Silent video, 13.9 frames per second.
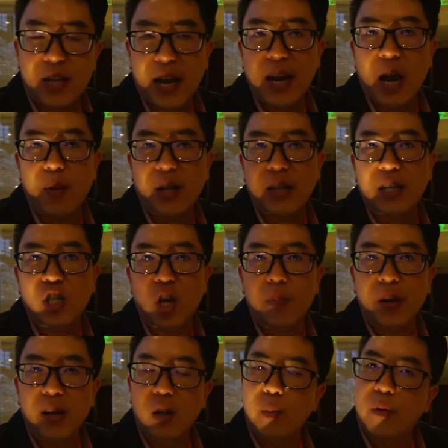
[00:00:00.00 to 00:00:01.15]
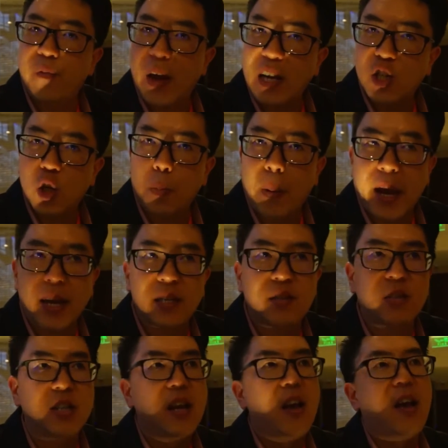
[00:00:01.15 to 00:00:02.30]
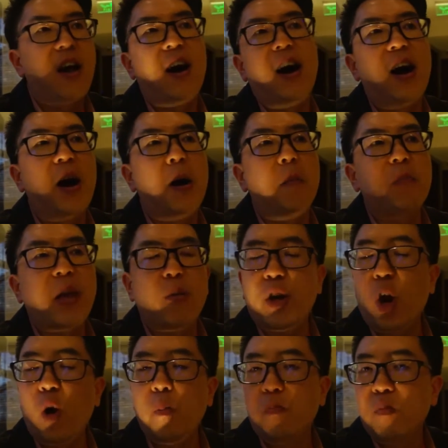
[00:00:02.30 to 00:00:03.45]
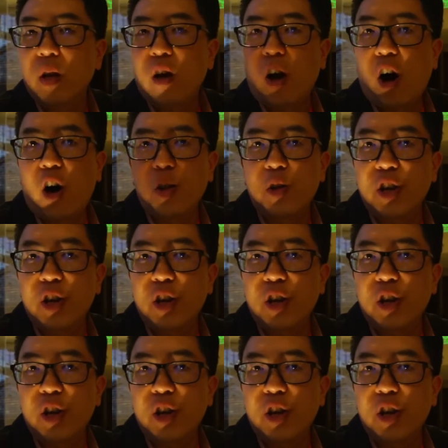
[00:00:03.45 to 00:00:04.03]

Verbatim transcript: dynamic that's going to be a little bit faster paced um, and we hope all the